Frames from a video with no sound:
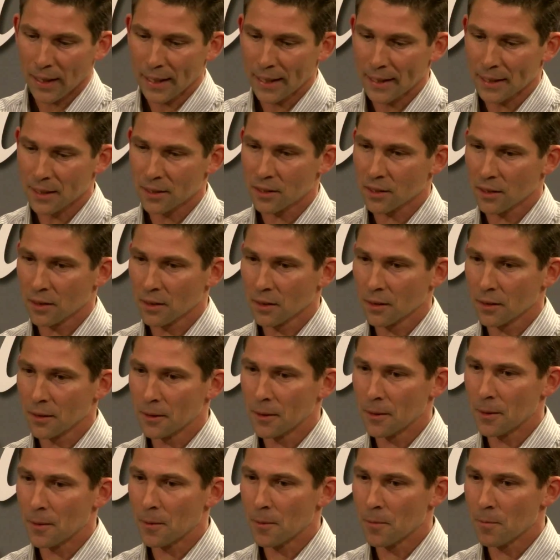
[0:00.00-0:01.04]
And
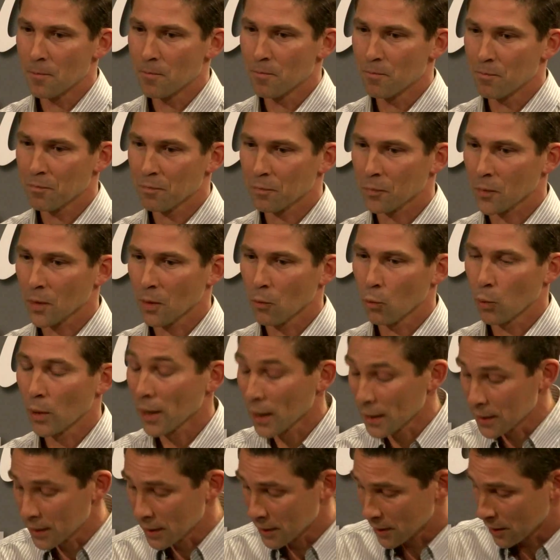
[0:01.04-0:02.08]

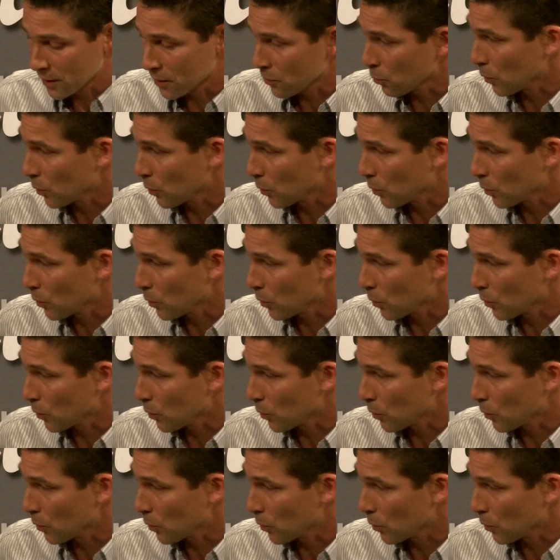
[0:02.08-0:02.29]
what I did